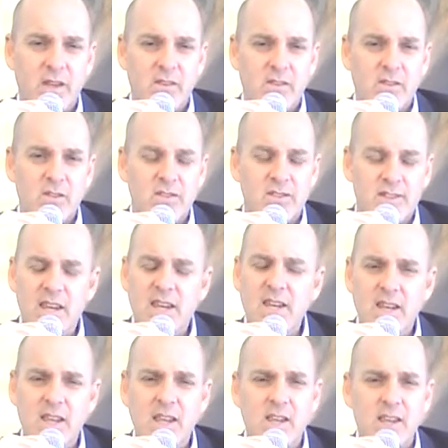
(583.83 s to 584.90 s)
and
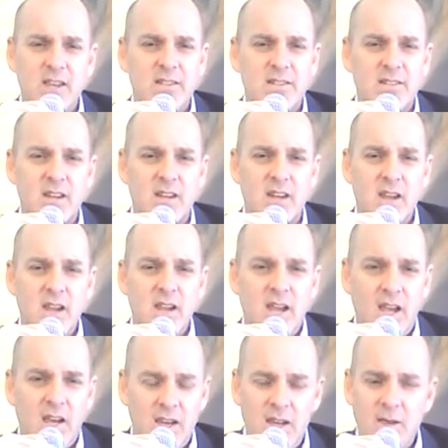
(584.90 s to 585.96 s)
CDs
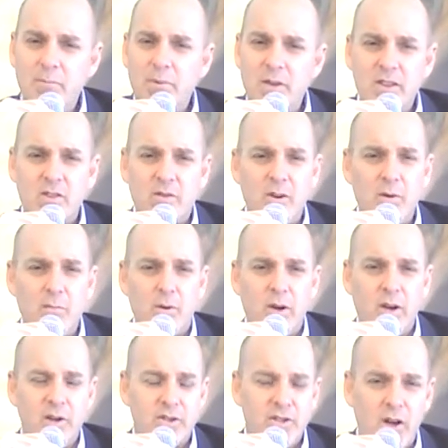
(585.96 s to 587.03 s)
and, and
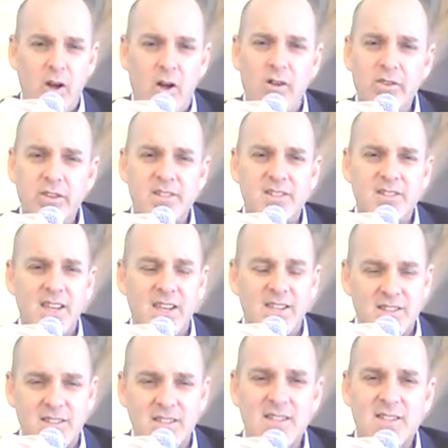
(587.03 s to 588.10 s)
MP3 players and all these
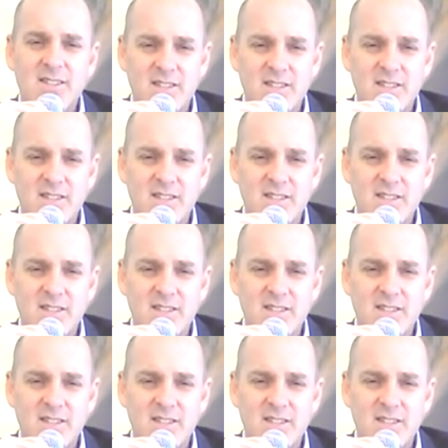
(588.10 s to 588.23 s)
things.